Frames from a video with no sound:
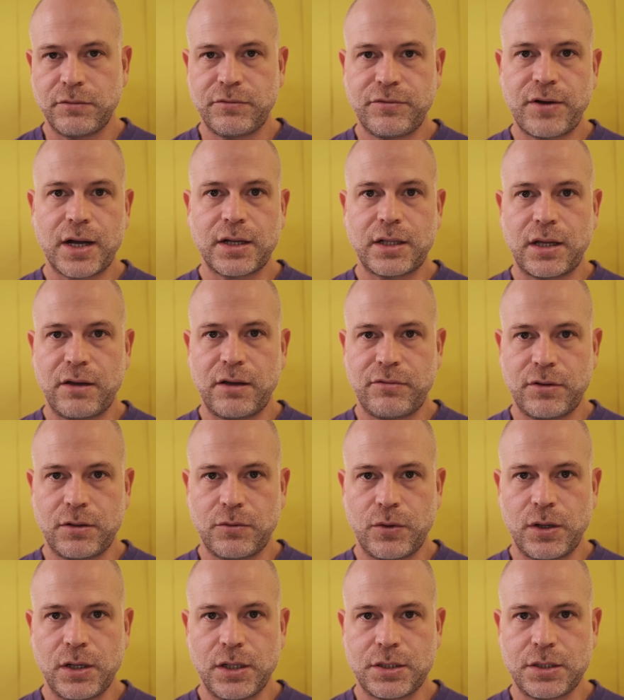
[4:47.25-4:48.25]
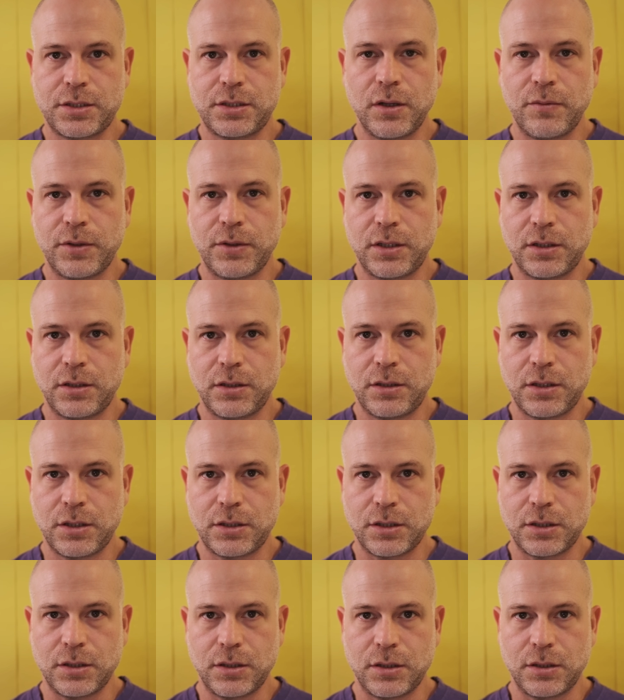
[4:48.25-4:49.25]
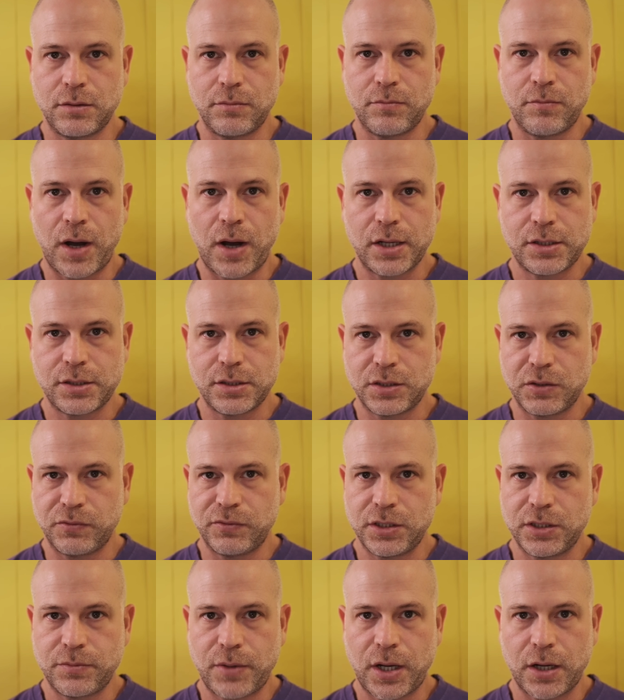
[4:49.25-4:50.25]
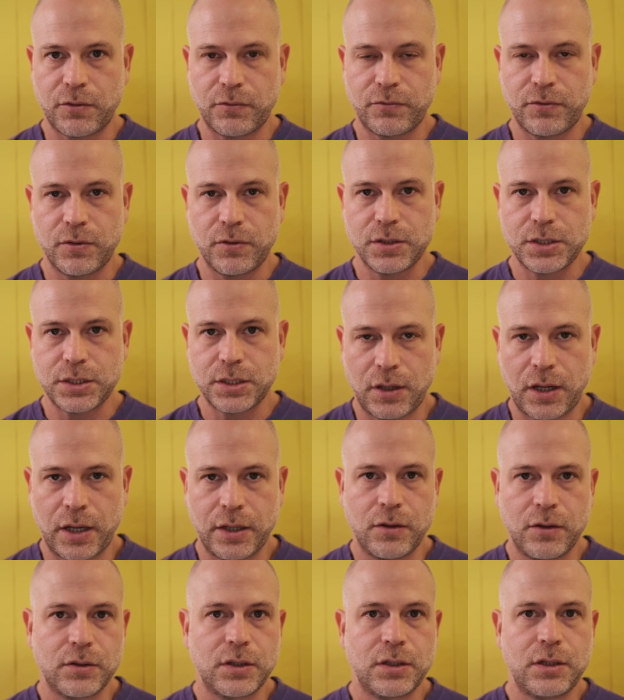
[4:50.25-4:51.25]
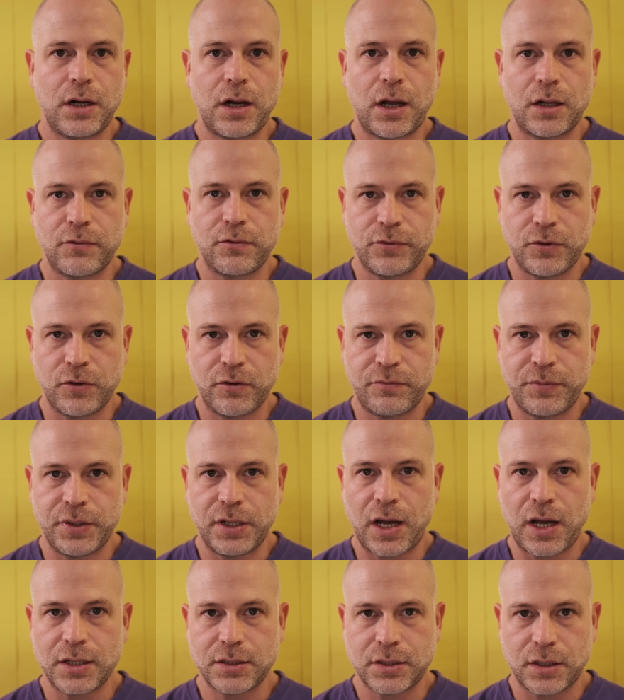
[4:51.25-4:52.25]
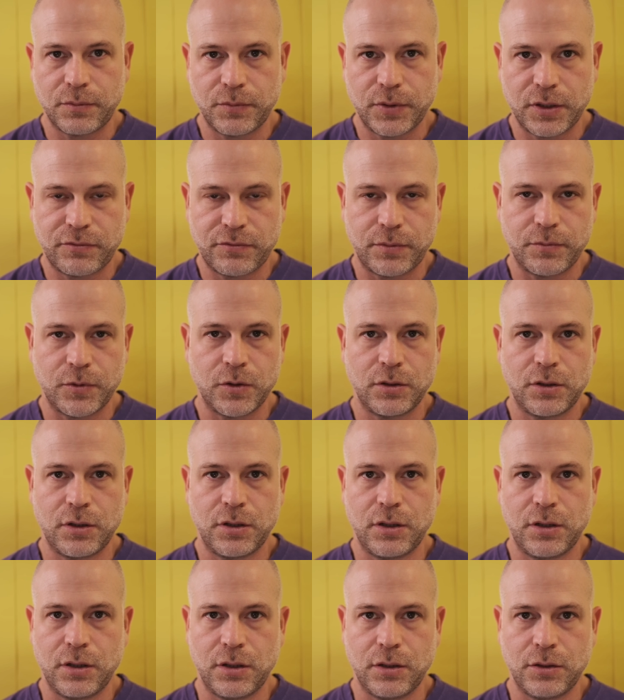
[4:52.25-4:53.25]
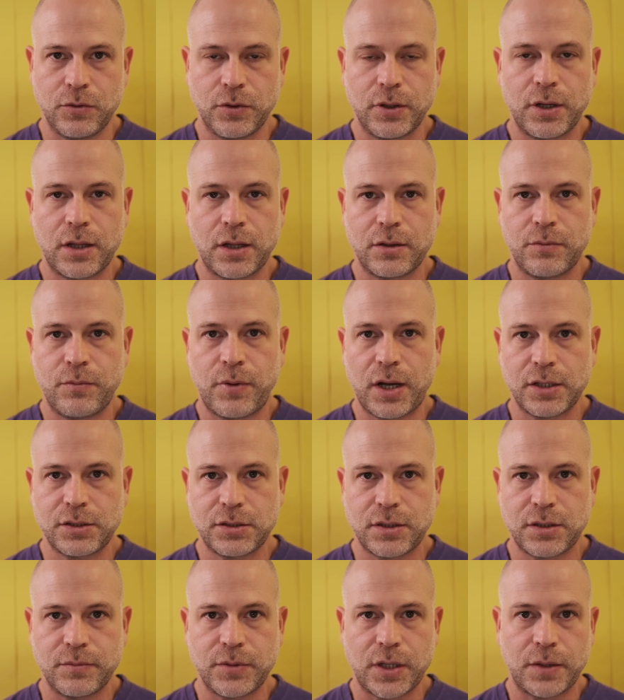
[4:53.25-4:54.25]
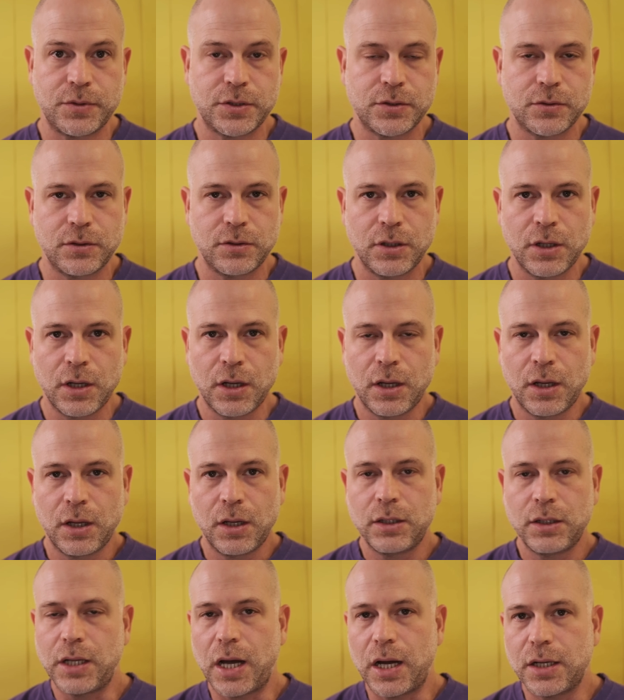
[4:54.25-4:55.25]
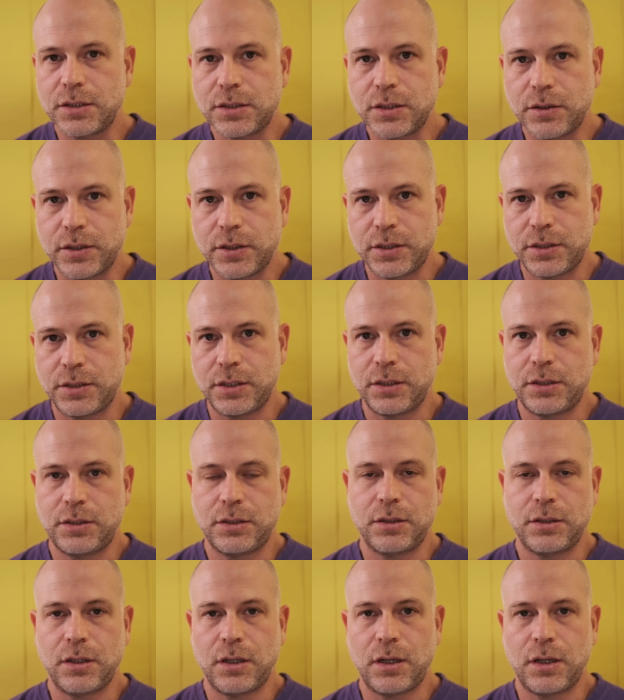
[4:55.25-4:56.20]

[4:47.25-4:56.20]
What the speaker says: In fact, I even released limited edition batches of these microphones. I know that a lot of you have been asking me if I'm gonna do another batch sometime soon. The answer is that